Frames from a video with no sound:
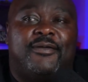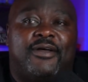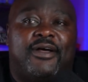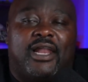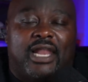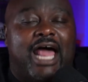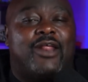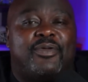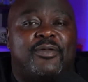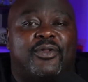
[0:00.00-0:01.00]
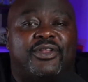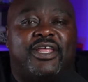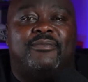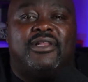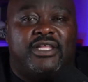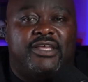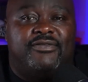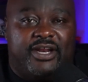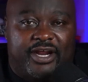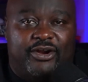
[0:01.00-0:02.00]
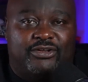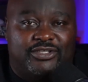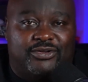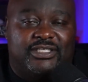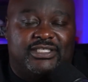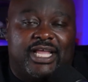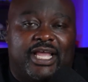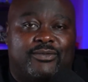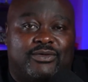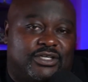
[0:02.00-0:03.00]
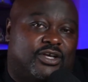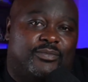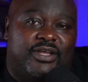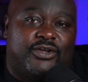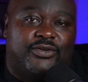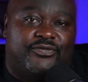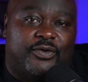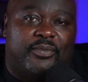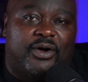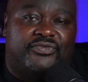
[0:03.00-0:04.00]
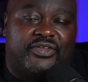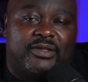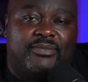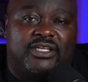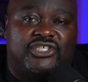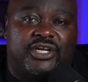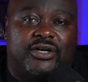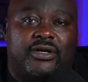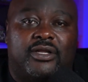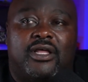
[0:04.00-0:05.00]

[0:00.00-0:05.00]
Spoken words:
a lot of people didn't believe that Arizona State was going to be a good football team this year.